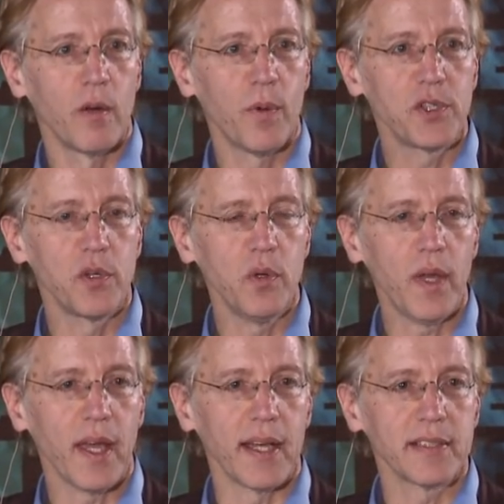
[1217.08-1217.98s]
What you're
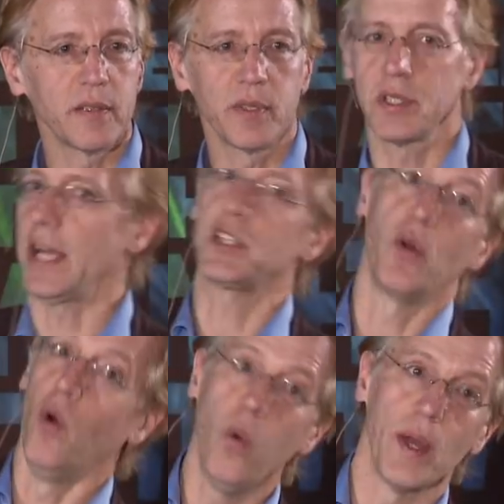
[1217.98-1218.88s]
looking at, what you're
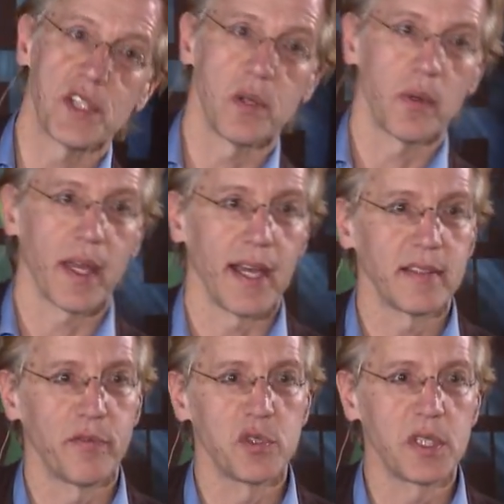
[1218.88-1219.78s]
actually always looking
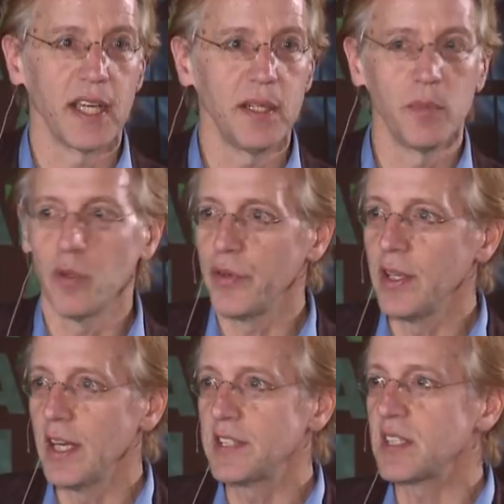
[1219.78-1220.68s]
at if you see any
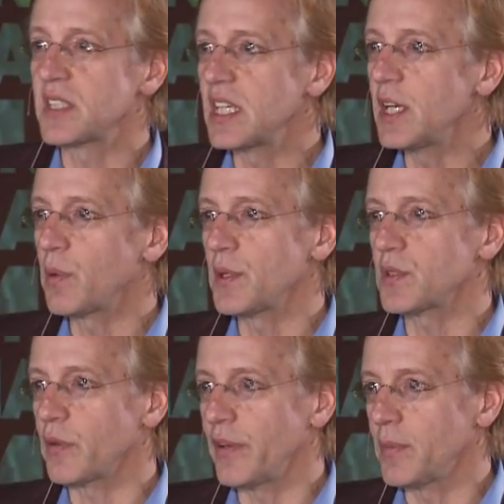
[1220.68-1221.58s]
movie, is a sequence
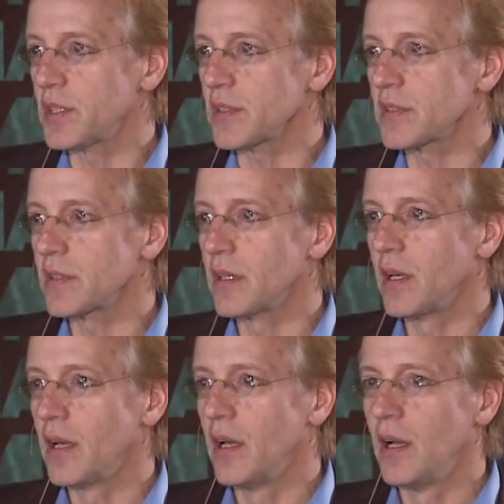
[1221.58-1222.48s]
of images.
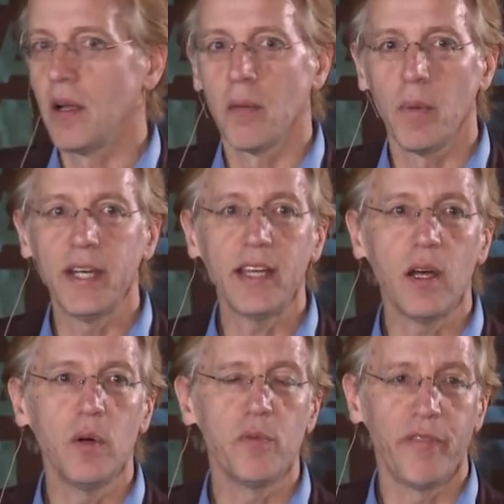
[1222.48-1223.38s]
But they
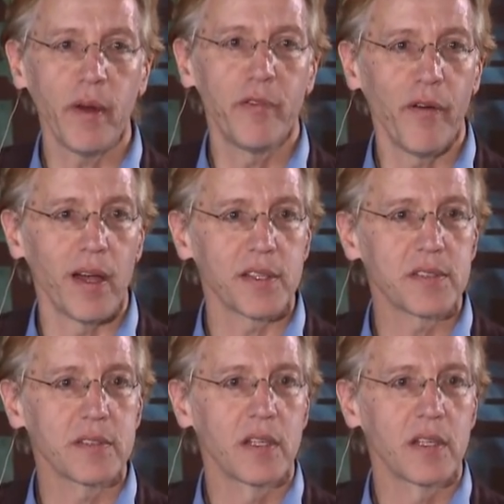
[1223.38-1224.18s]
go very fast.